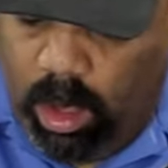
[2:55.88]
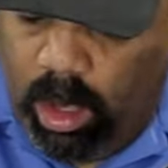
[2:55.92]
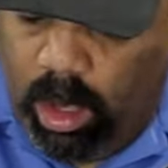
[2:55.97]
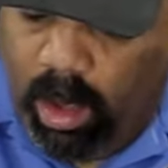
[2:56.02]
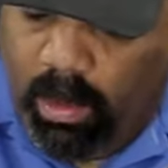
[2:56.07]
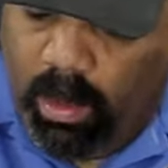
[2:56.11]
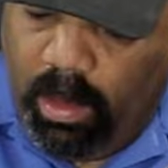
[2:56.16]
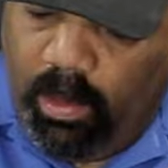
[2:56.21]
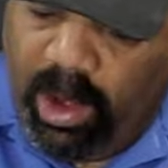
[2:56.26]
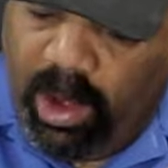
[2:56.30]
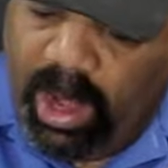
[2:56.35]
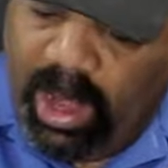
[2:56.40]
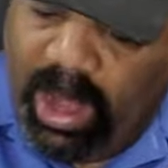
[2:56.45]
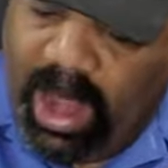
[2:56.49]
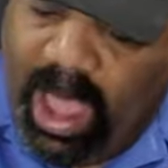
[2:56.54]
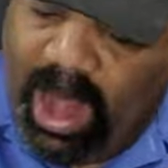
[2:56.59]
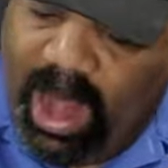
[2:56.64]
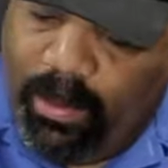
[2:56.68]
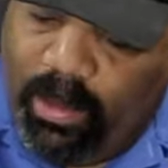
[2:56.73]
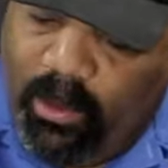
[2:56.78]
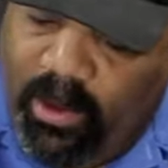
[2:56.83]
I'm gonna put a
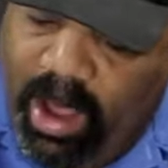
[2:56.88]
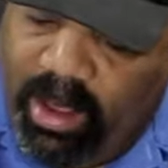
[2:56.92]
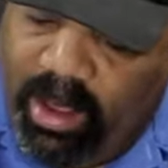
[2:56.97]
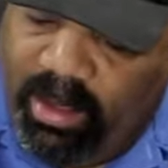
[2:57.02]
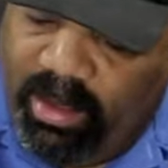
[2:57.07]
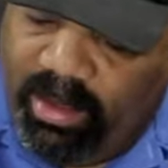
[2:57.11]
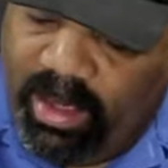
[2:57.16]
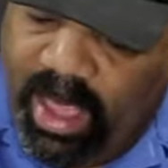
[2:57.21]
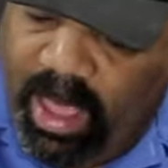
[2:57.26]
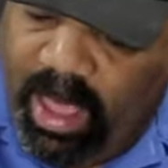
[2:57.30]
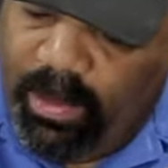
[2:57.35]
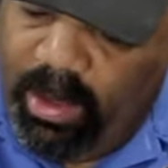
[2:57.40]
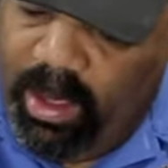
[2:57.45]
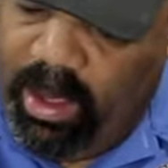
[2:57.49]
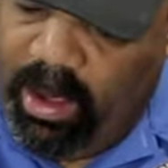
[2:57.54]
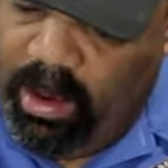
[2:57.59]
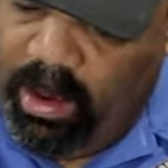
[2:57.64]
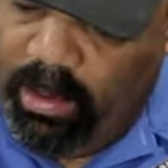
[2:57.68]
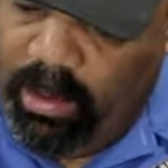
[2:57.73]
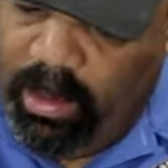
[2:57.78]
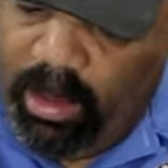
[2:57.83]
dollop right on top
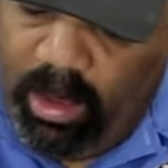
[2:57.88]
here.